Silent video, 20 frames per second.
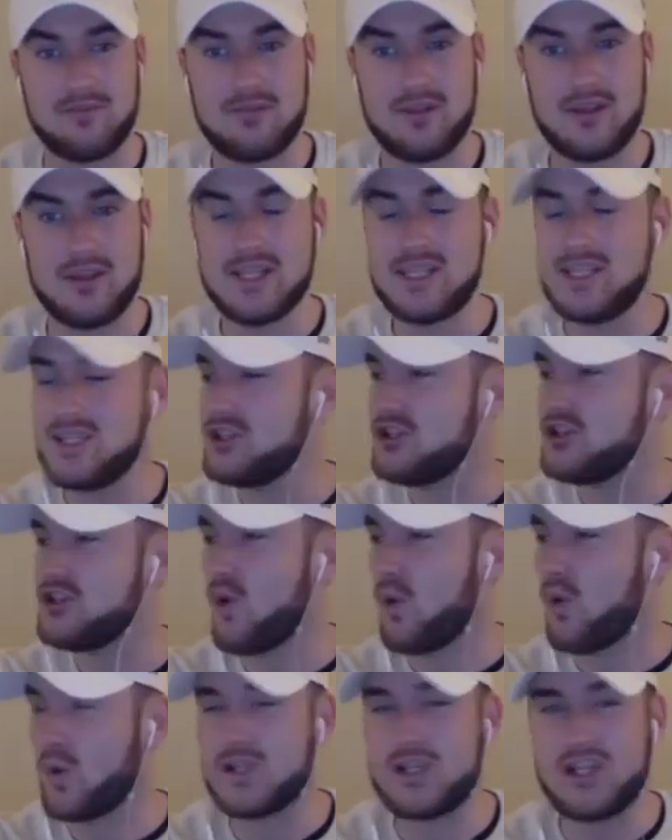This is an
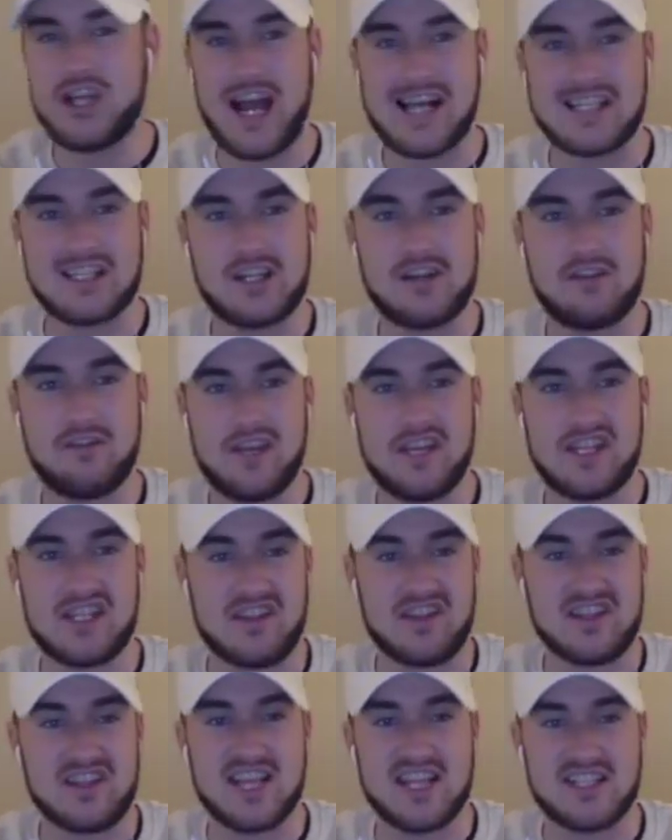orgiastic feast of
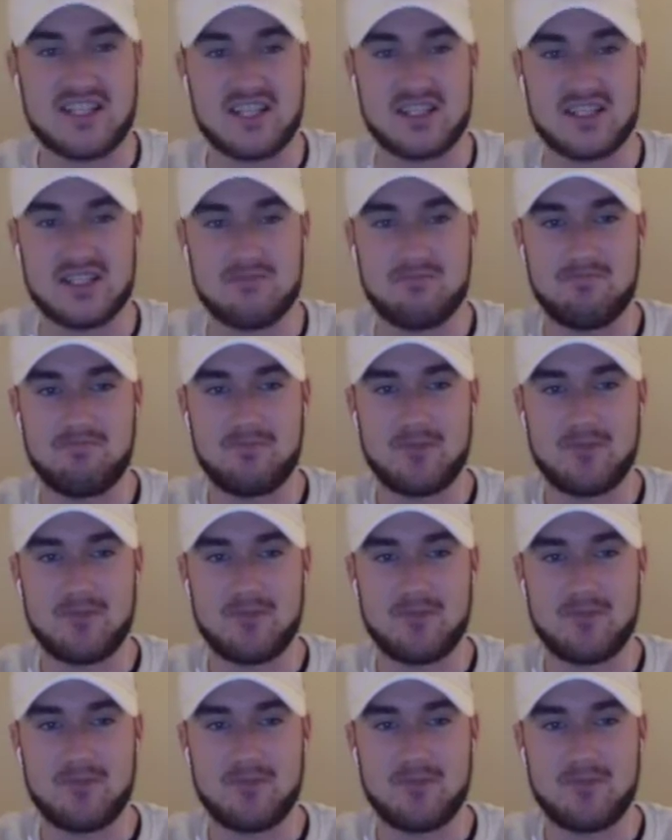the senses,